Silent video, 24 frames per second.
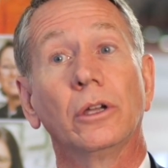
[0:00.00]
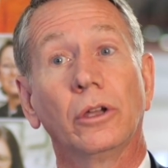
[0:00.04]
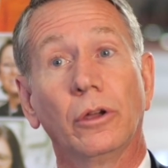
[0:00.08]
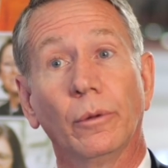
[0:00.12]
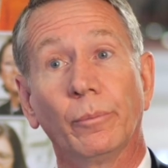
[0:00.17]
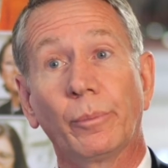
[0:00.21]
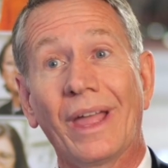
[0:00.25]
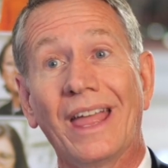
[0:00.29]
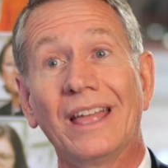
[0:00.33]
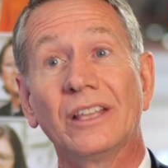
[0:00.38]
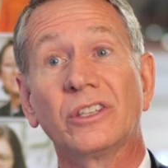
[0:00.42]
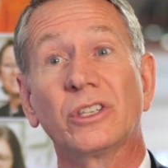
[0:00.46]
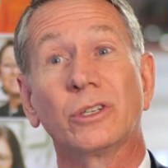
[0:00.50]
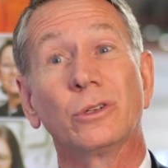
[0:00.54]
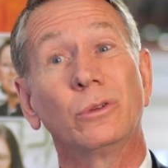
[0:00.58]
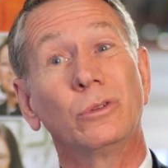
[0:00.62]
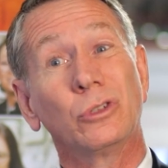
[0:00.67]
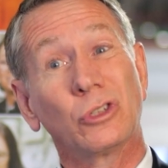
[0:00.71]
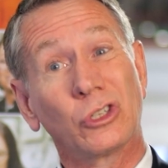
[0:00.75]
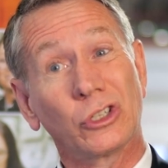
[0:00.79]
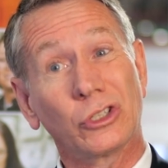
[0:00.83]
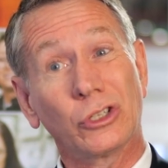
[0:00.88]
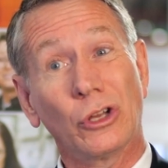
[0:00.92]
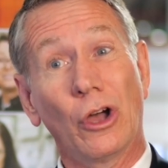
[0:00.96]
compared
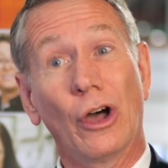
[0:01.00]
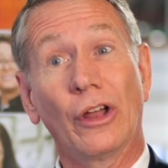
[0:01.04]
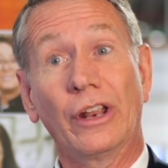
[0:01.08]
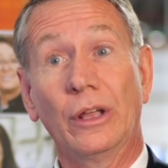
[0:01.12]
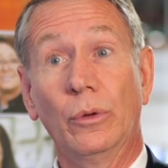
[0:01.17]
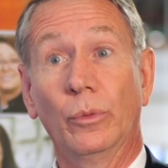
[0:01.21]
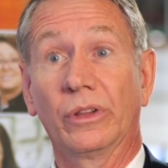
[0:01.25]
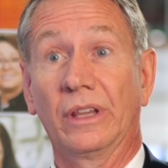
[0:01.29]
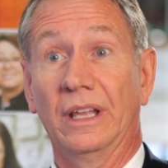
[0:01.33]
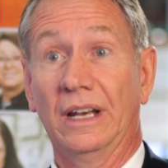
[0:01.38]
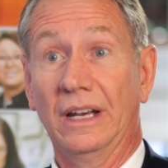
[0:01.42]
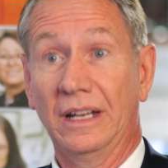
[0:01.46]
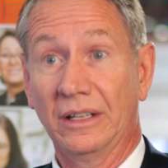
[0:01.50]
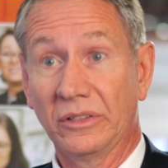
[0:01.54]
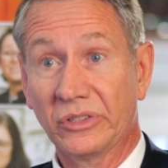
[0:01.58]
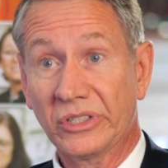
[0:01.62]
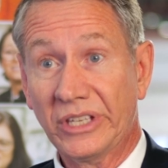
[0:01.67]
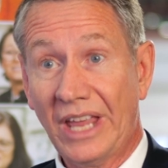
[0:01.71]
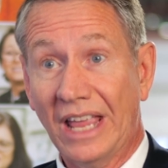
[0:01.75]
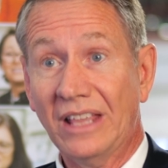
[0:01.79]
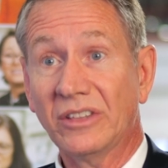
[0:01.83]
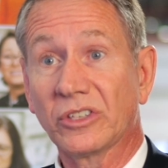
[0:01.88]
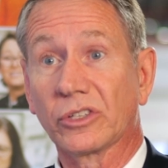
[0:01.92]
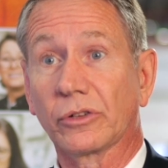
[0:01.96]
to starting with an
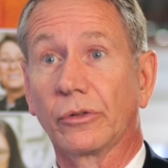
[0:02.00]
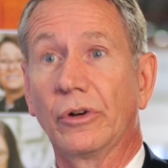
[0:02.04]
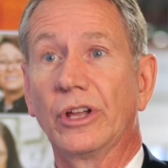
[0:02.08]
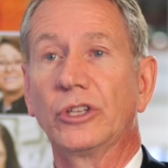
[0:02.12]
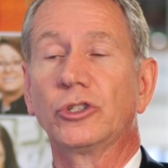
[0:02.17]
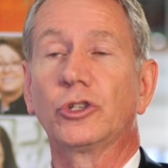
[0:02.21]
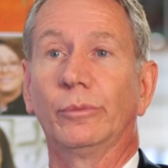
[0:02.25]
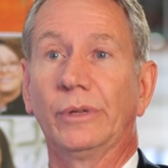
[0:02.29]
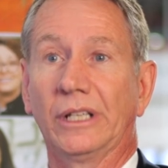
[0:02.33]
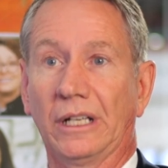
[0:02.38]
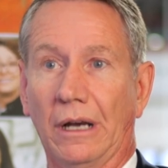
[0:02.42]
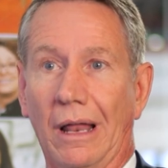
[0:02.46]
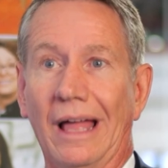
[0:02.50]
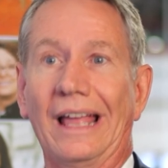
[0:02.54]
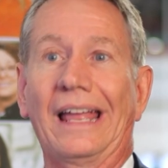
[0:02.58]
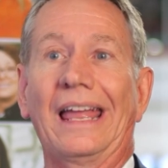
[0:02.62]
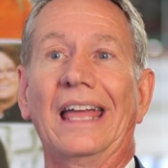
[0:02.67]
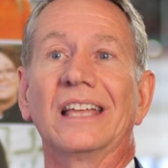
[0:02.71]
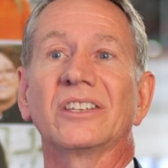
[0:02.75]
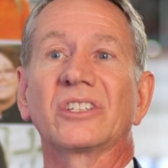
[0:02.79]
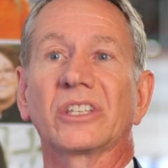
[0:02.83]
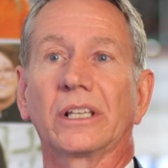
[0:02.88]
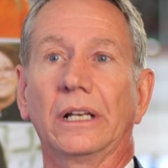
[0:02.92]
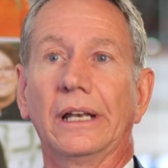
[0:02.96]
intense regimen like
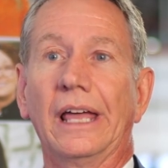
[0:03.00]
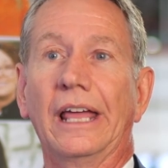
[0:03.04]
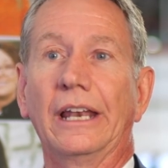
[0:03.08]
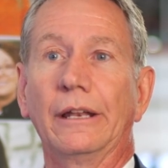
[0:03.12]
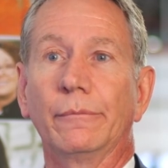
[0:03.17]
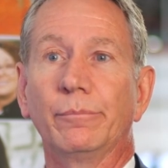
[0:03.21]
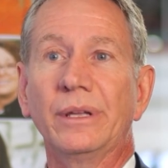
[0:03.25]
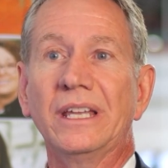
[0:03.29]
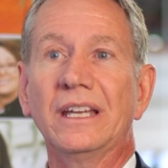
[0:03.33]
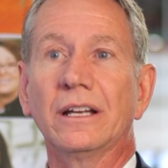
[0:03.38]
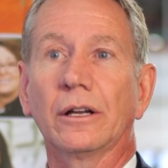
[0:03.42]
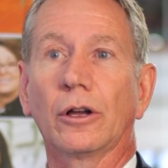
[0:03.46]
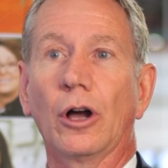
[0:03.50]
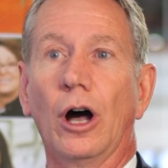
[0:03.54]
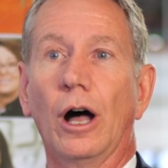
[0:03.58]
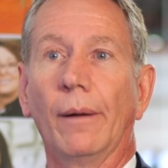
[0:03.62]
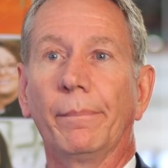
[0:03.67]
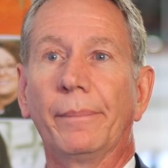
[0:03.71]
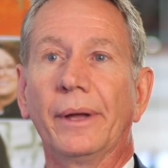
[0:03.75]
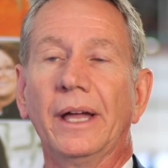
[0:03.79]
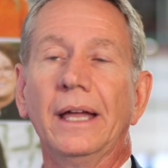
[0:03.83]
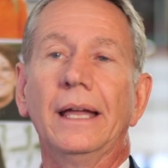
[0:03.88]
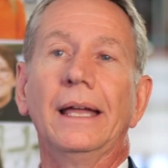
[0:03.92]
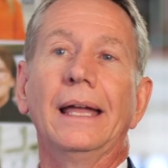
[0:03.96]
escalated BEACOPP,